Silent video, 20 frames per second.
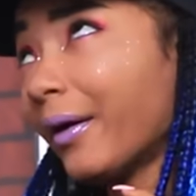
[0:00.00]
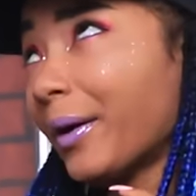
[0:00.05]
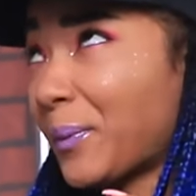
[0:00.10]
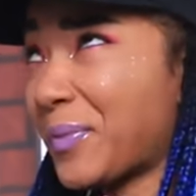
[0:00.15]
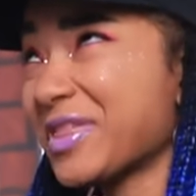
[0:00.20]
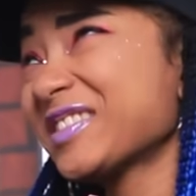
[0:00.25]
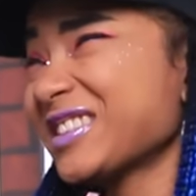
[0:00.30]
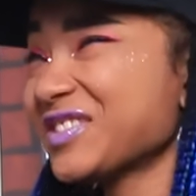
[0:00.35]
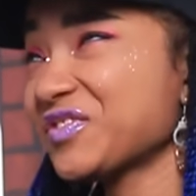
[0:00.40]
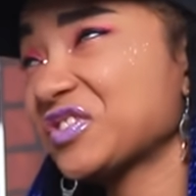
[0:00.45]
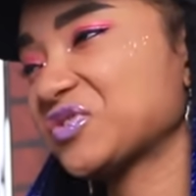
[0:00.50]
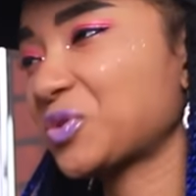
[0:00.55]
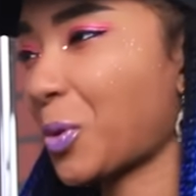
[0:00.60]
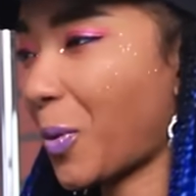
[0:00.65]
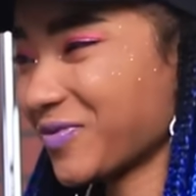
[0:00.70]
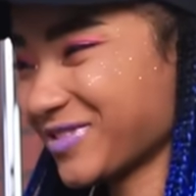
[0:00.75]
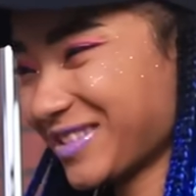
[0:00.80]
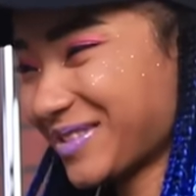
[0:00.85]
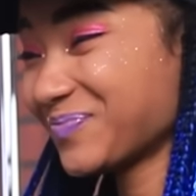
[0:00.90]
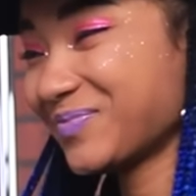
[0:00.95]
Yeah, that's
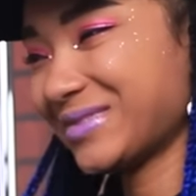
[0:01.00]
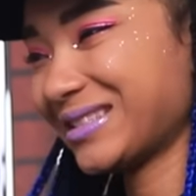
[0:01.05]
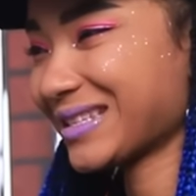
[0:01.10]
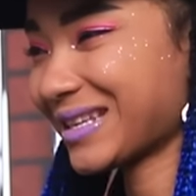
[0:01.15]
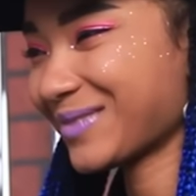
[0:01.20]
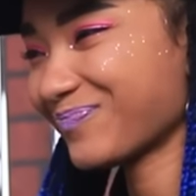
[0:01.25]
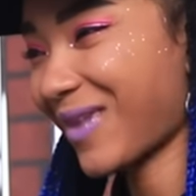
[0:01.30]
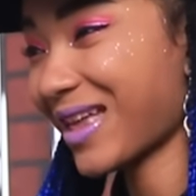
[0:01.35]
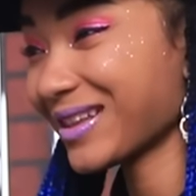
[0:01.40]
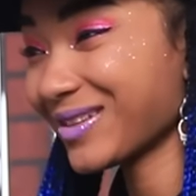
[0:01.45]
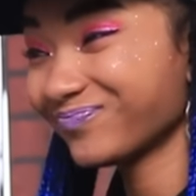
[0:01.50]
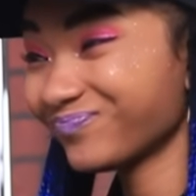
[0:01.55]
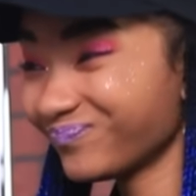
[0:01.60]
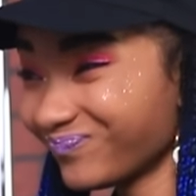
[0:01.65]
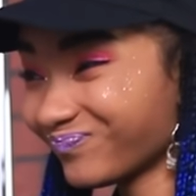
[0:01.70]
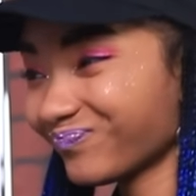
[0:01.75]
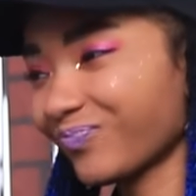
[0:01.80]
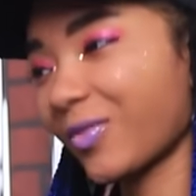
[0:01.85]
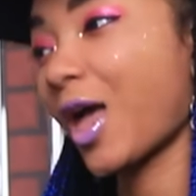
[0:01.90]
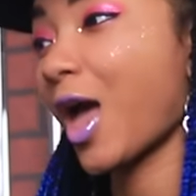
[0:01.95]
why the walls are
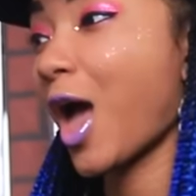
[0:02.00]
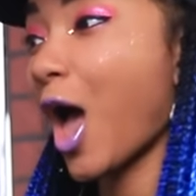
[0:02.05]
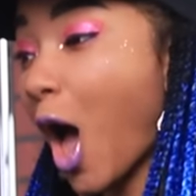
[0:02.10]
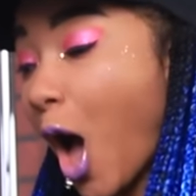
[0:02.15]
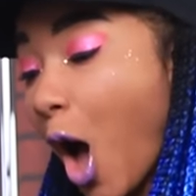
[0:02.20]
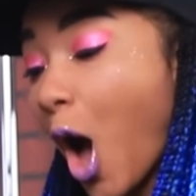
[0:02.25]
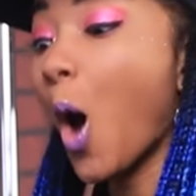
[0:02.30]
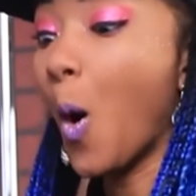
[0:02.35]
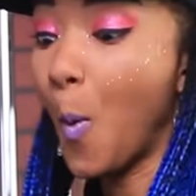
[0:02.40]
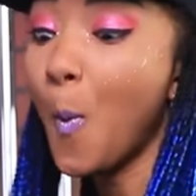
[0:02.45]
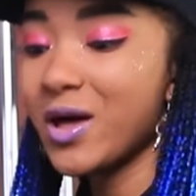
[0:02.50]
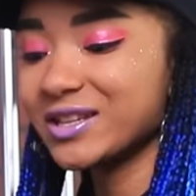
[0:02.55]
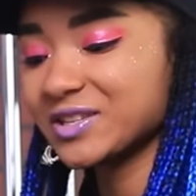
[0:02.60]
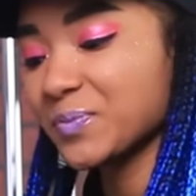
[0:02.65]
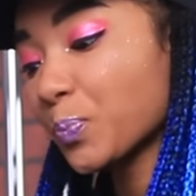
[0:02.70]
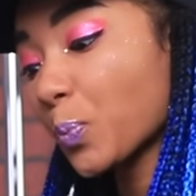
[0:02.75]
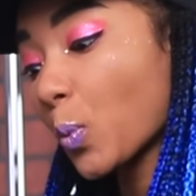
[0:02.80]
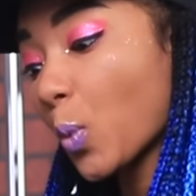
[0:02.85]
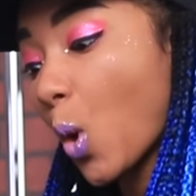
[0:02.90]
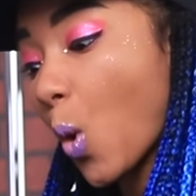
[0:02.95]
shaking. You think you're
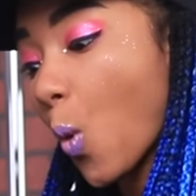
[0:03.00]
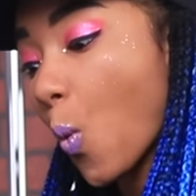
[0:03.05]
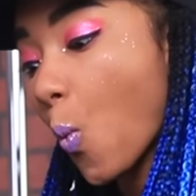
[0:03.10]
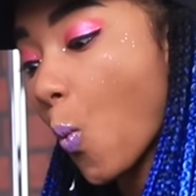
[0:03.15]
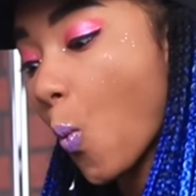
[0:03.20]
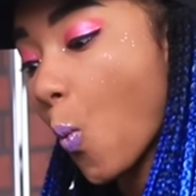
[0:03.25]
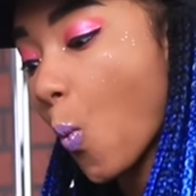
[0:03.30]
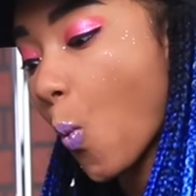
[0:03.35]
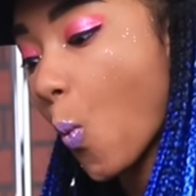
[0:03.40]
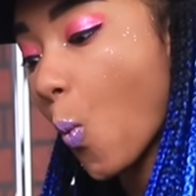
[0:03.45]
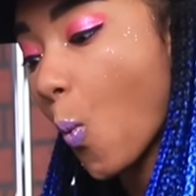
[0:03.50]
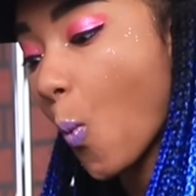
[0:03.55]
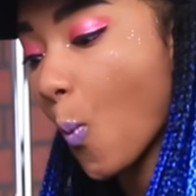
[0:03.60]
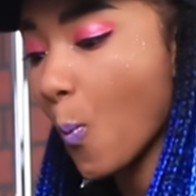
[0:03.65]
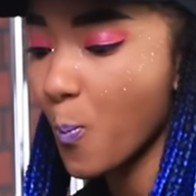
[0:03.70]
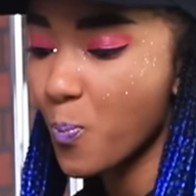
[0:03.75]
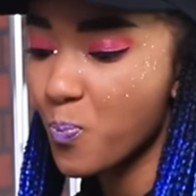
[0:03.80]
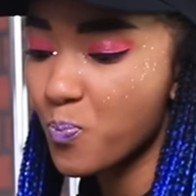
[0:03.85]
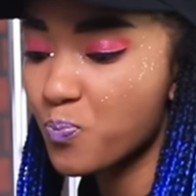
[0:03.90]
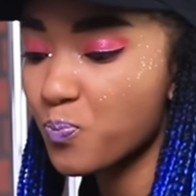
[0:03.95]
so clever.
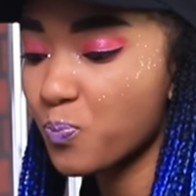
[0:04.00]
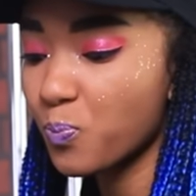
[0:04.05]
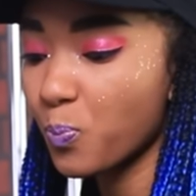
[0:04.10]
I can draw